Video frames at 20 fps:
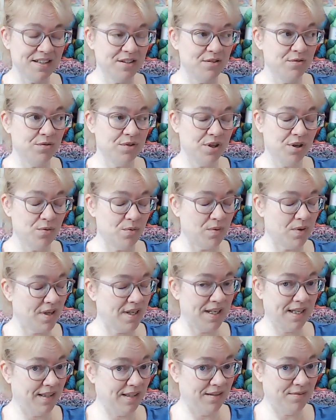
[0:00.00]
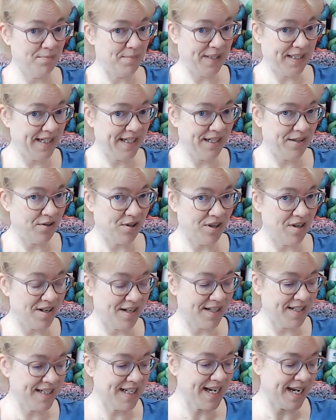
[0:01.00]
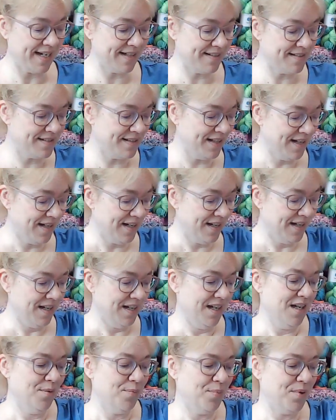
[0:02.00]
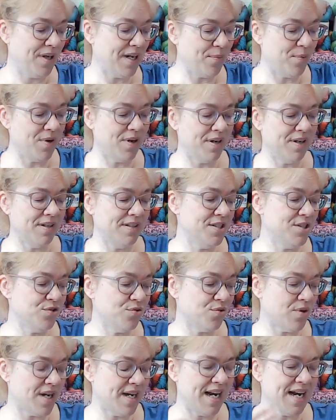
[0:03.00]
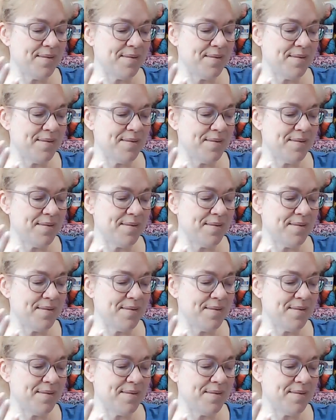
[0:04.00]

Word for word: You know I love my Caron Cotton Cakes. But I wanted to try it.